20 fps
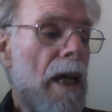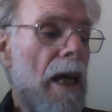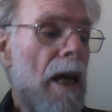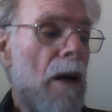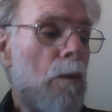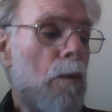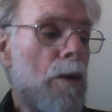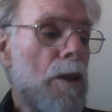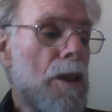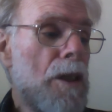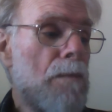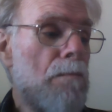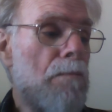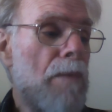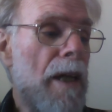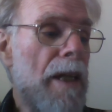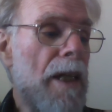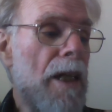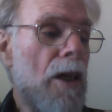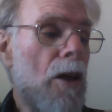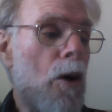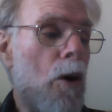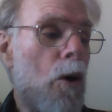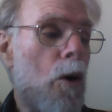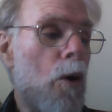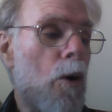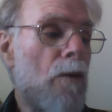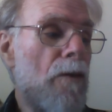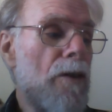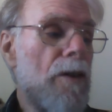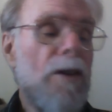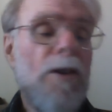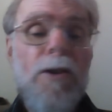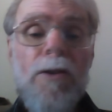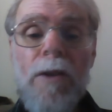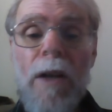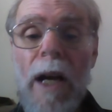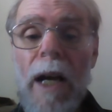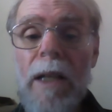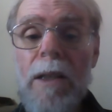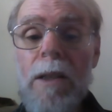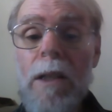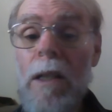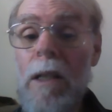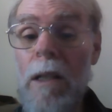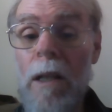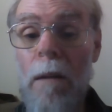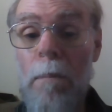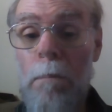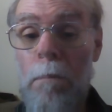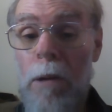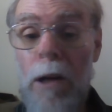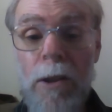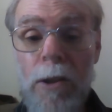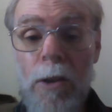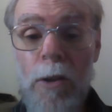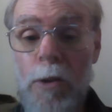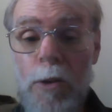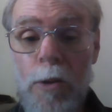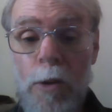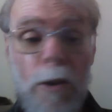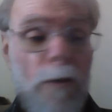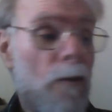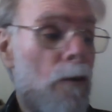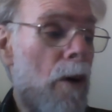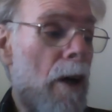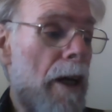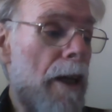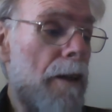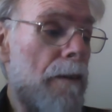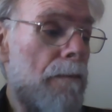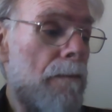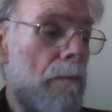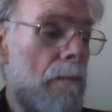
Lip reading: and was bending over the tracks in a puzzled sort of way.